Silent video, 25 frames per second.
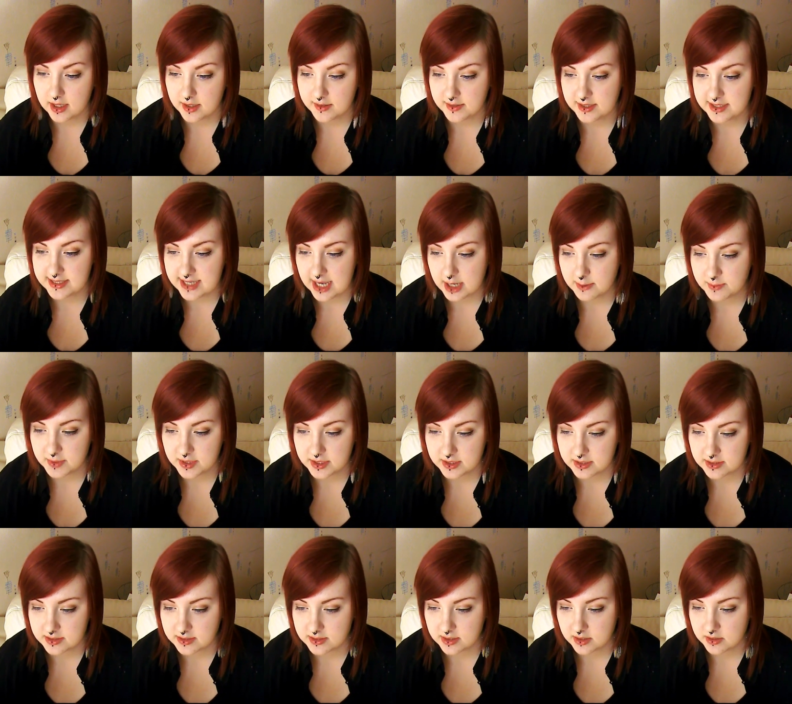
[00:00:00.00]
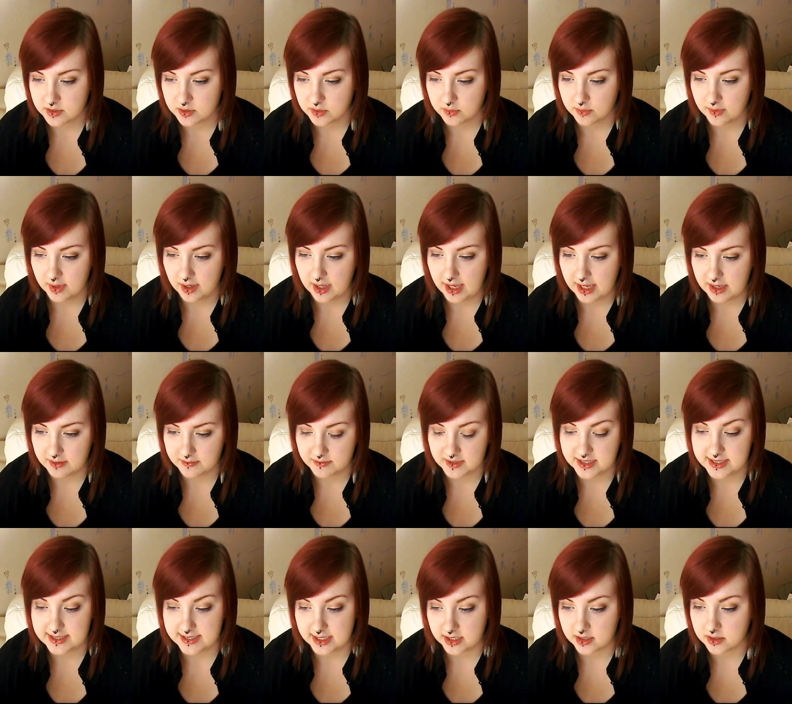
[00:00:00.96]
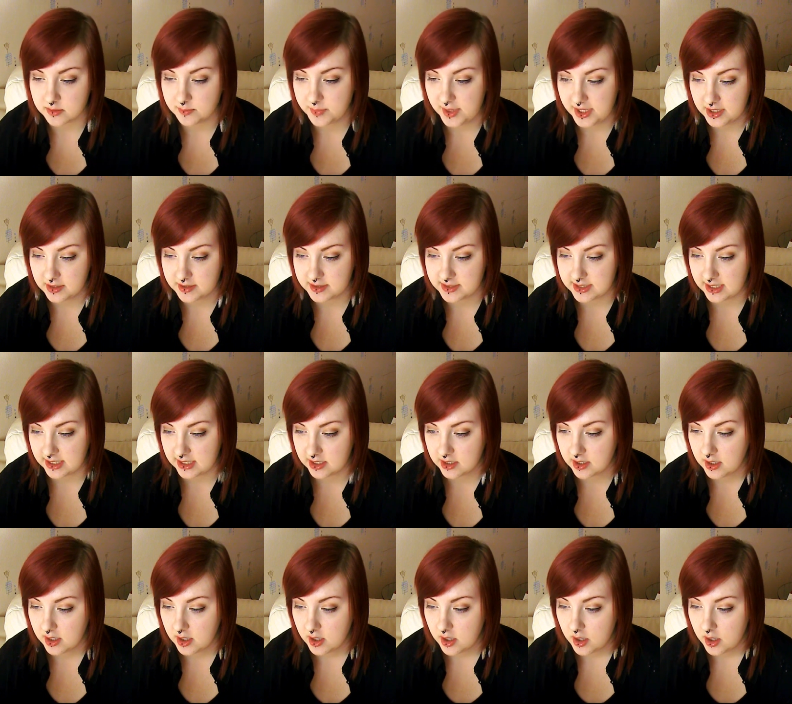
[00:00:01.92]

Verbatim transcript: This happens to every single piercing.